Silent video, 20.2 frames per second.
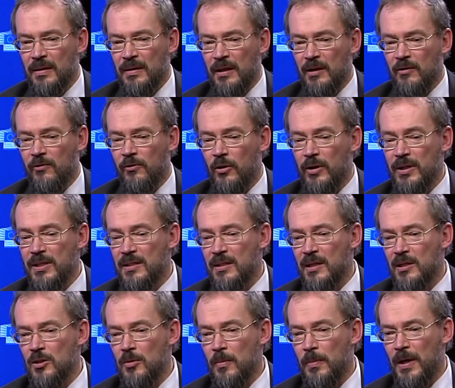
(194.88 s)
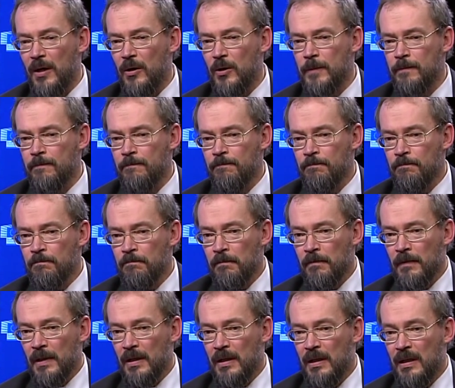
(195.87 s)
Think, for instance, about
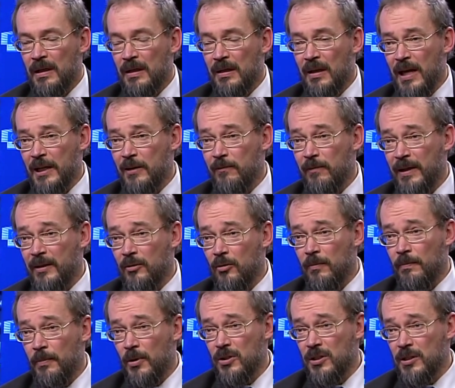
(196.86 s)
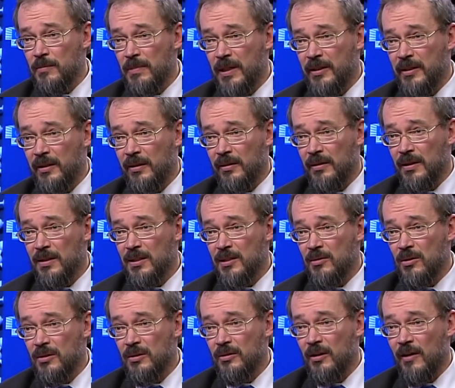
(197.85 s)
lightweight composite materials,
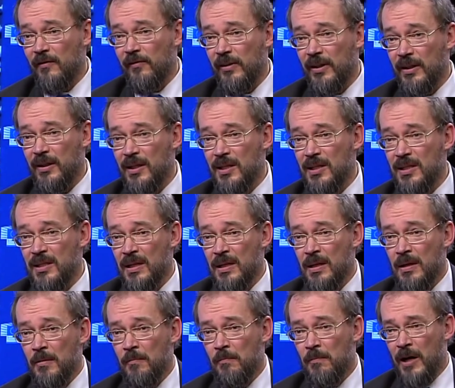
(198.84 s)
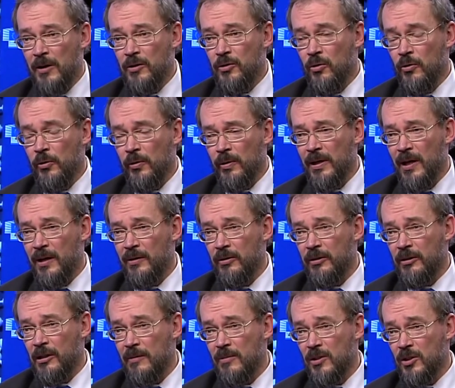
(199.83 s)
because graphene is 100 to
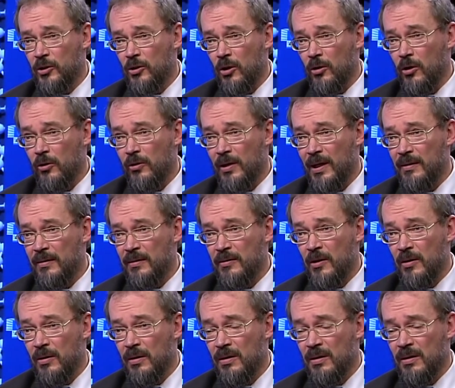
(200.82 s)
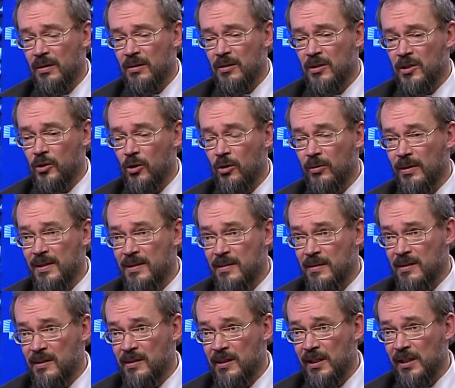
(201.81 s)
300 times stronger than the
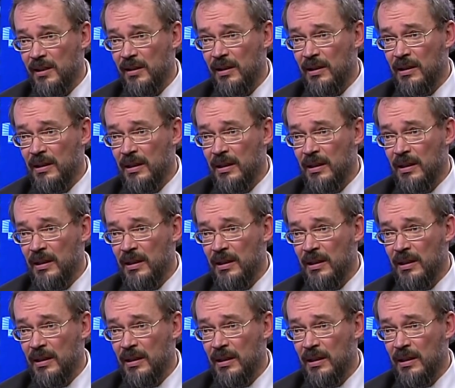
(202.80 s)
strongest steel.